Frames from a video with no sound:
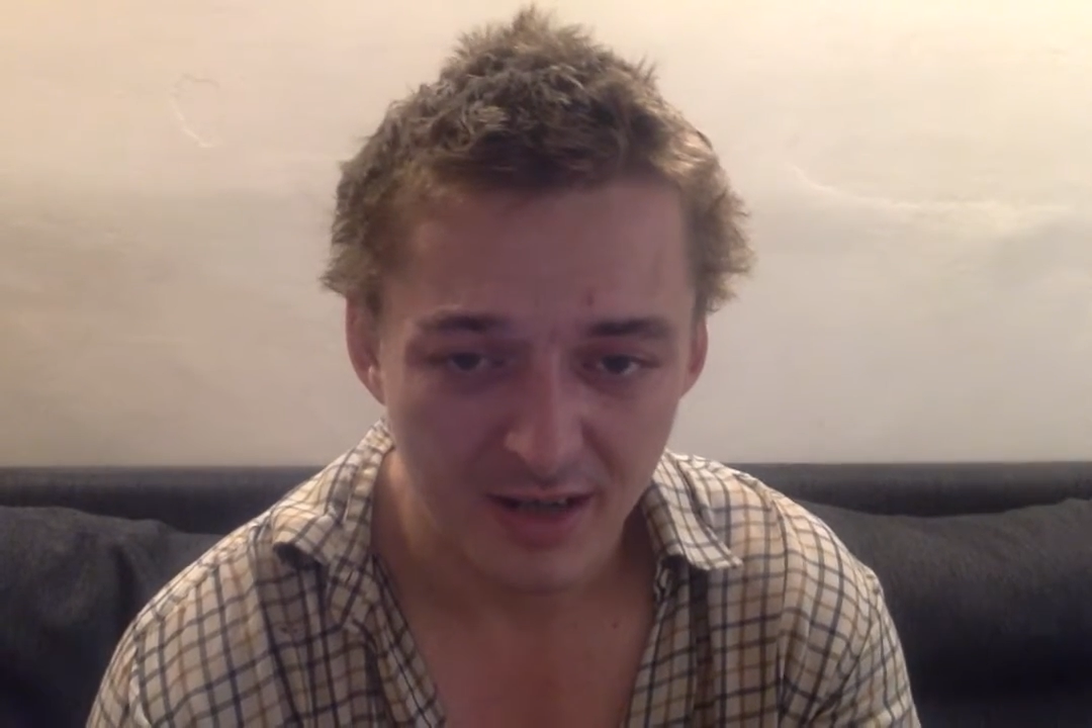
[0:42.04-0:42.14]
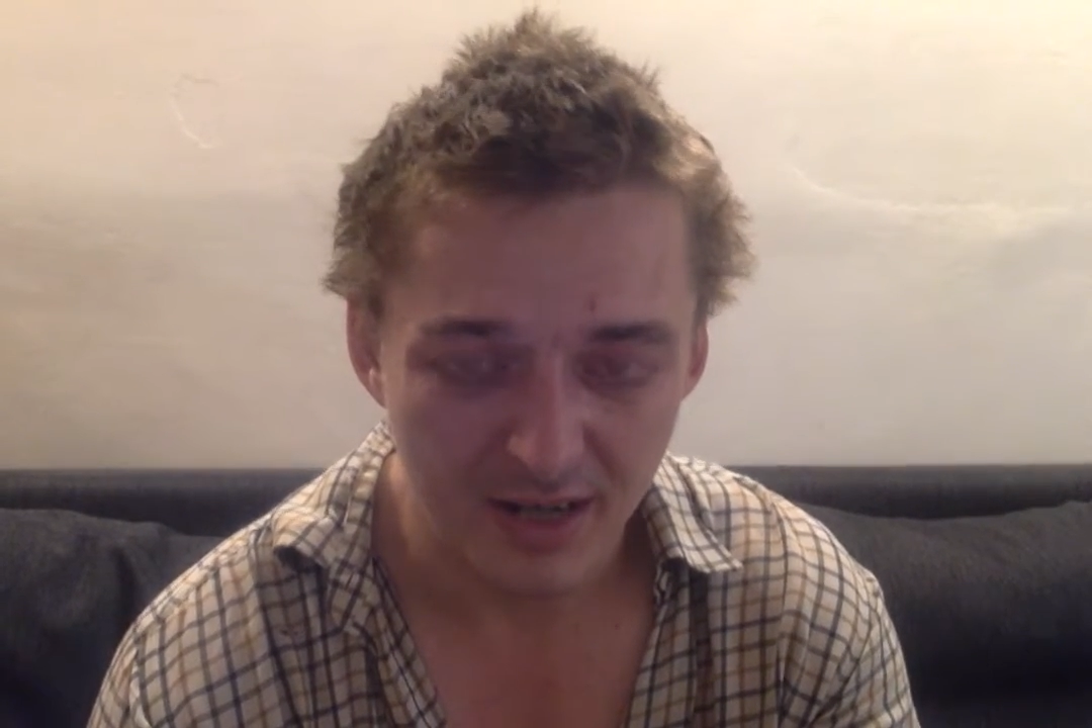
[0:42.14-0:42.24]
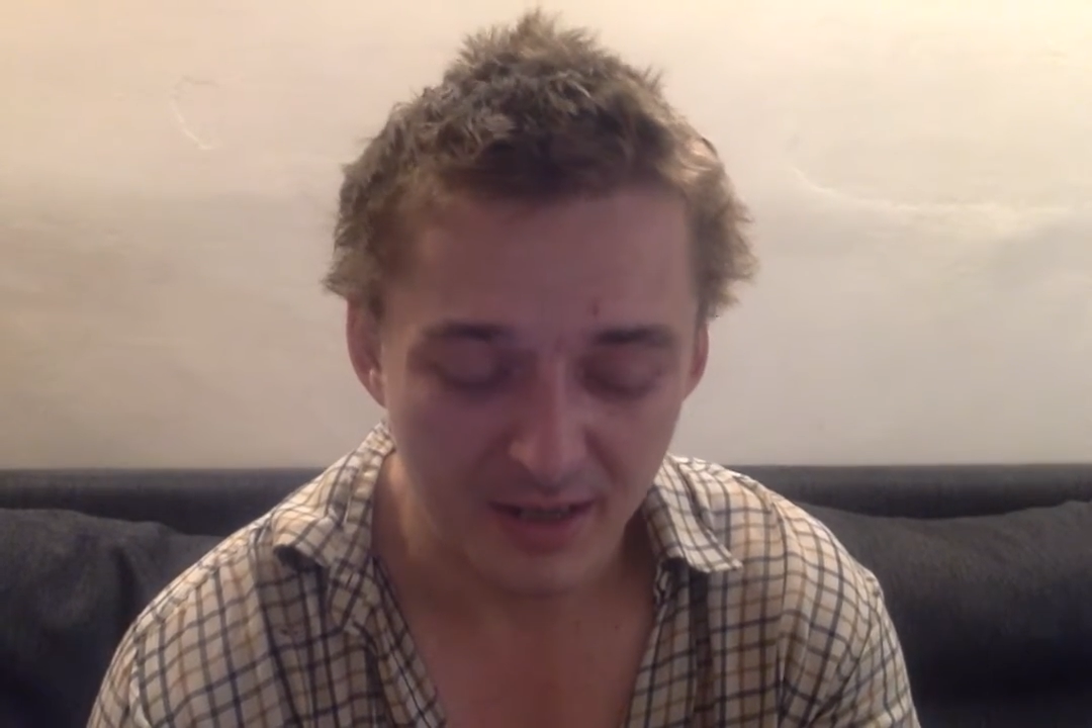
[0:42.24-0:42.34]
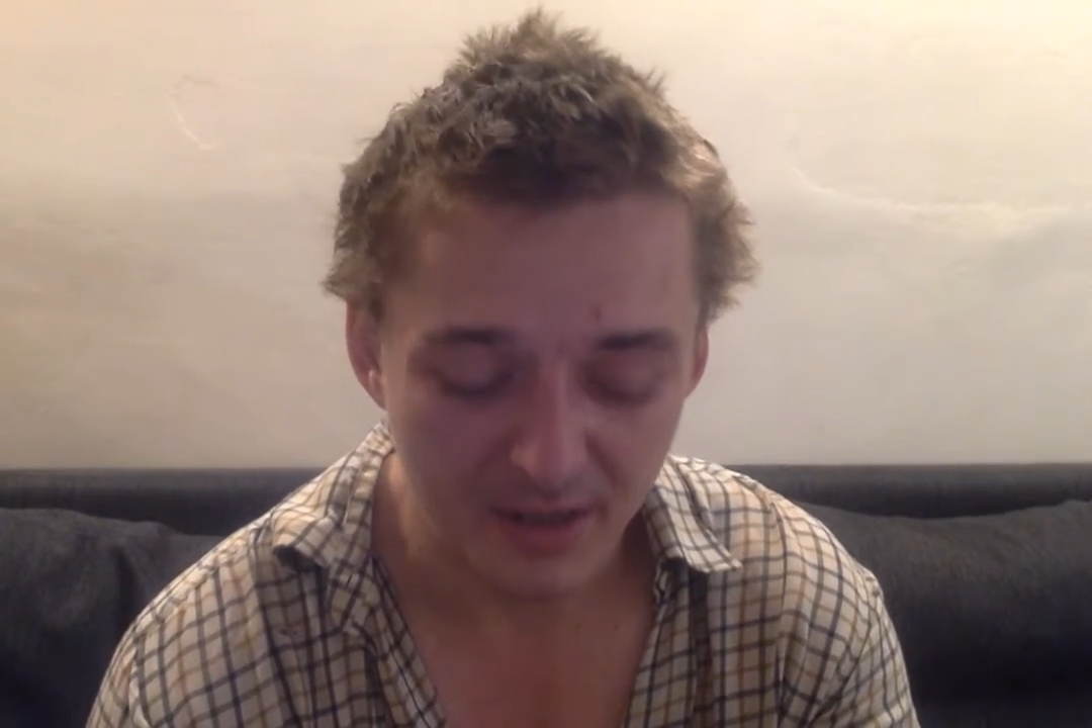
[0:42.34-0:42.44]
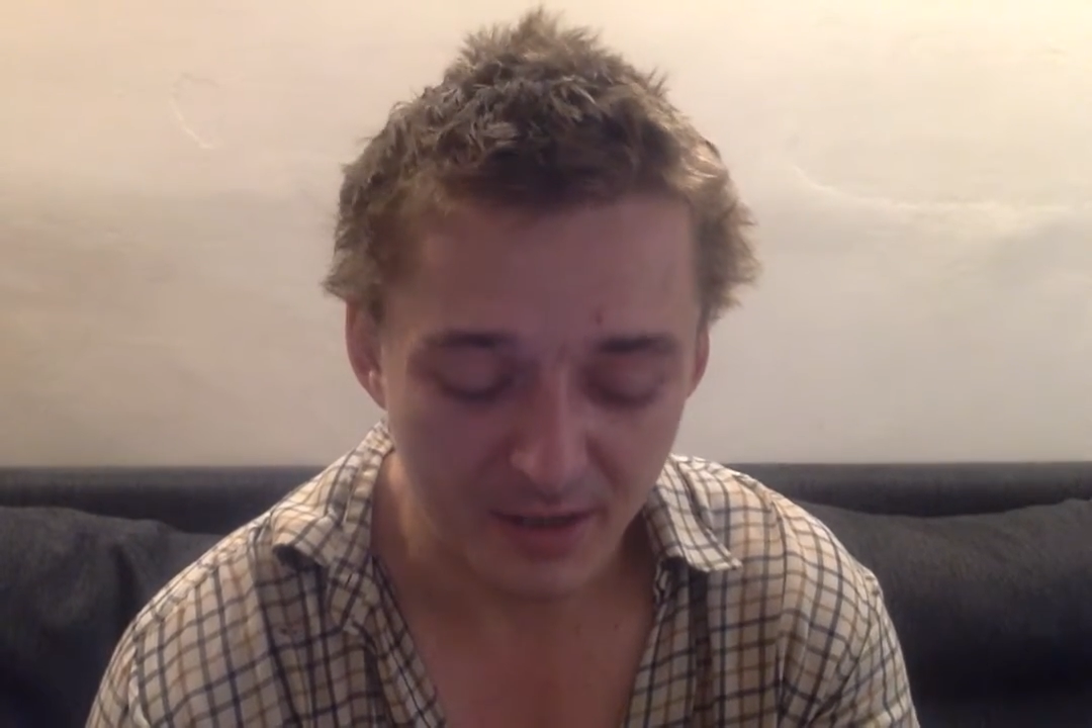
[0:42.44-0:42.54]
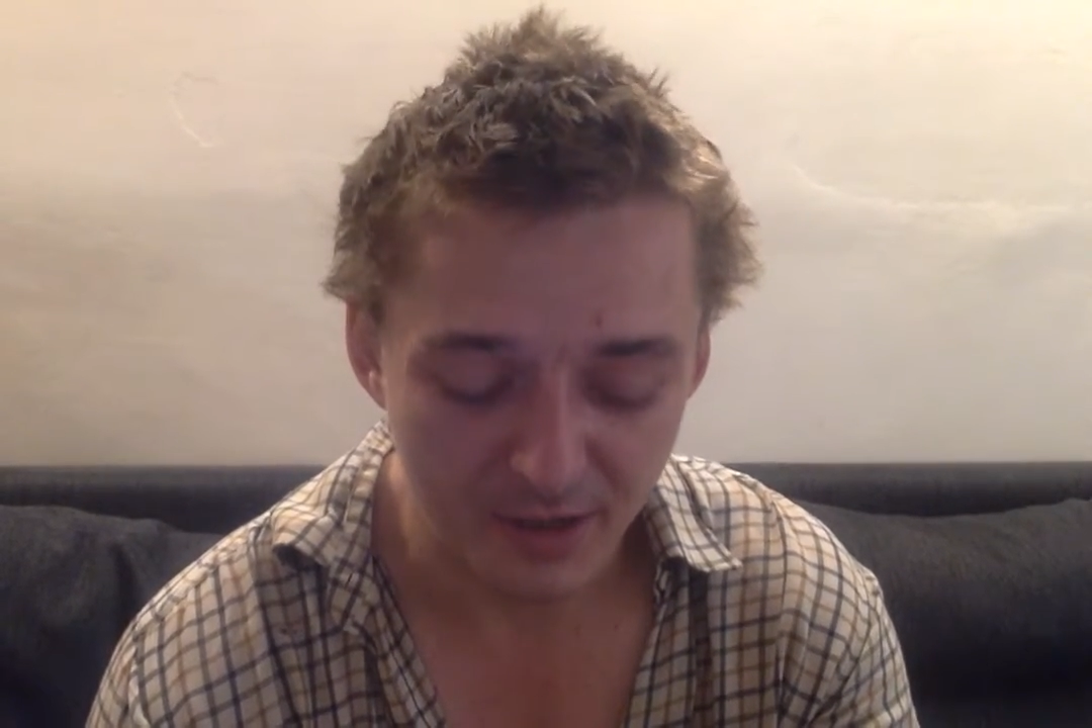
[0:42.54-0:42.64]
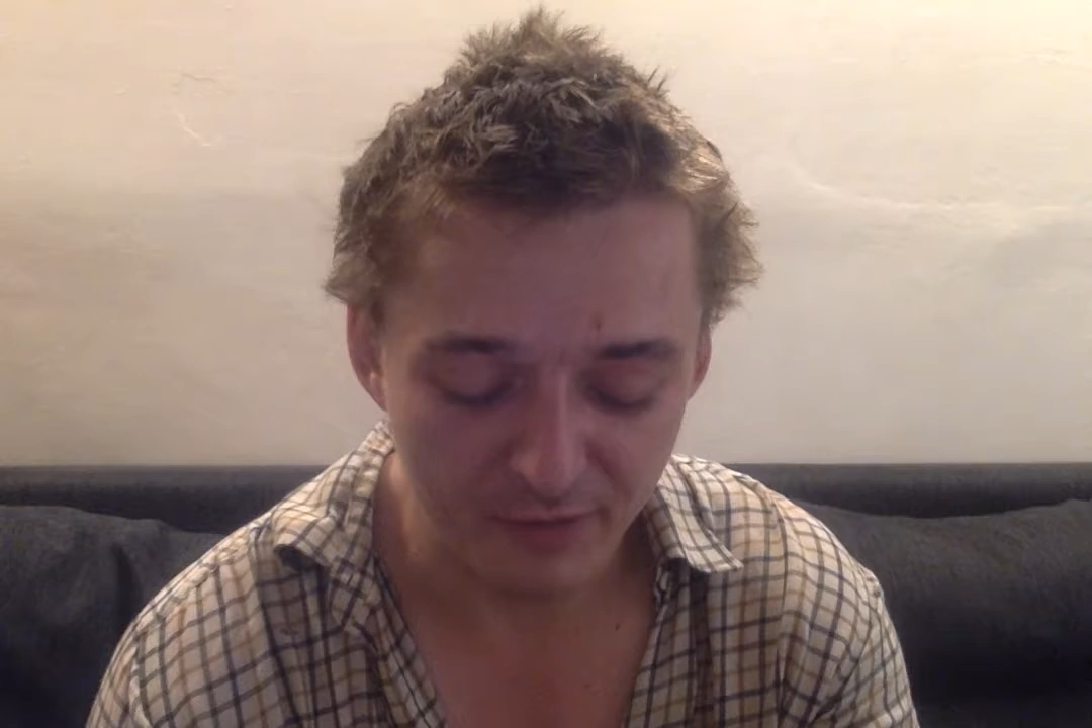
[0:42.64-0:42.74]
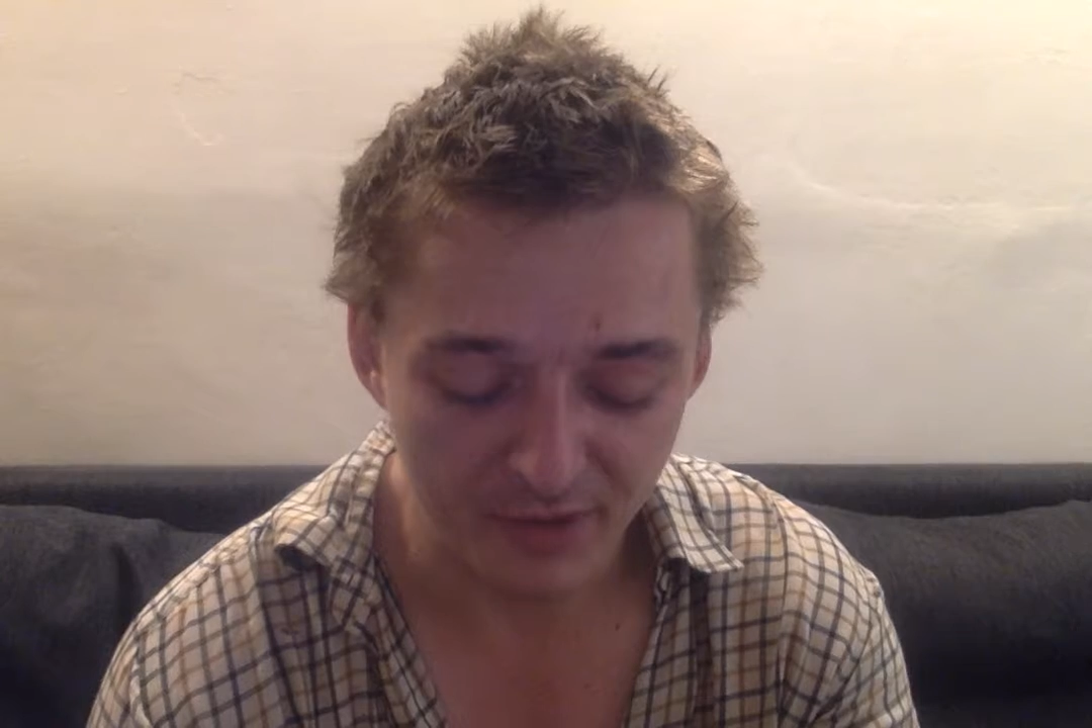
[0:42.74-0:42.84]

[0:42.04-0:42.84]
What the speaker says: And I'd love